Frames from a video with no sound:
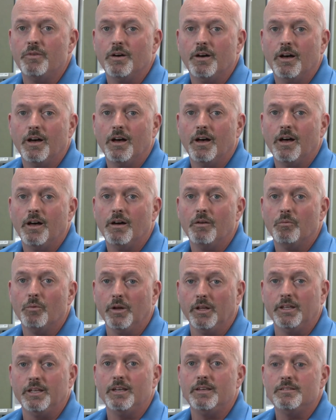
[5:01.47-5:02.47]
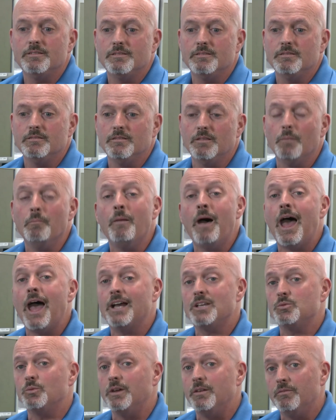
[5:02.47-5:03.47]
really, the
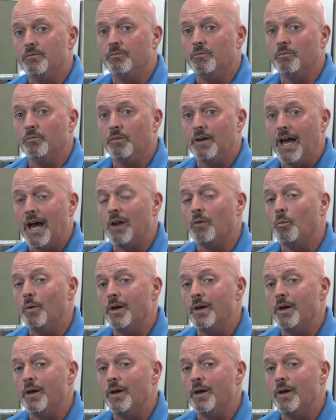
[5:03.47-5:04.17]
max we've kind of